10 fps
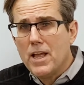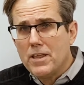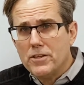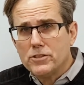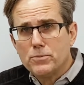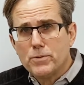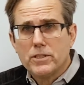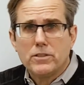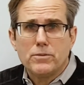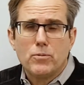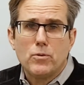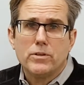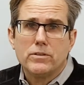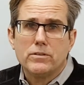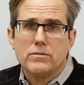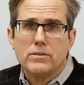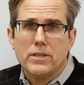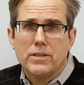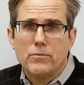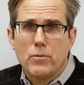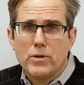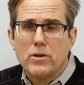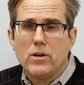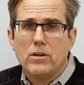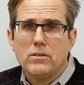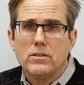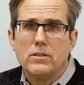And this is particularly important in what we call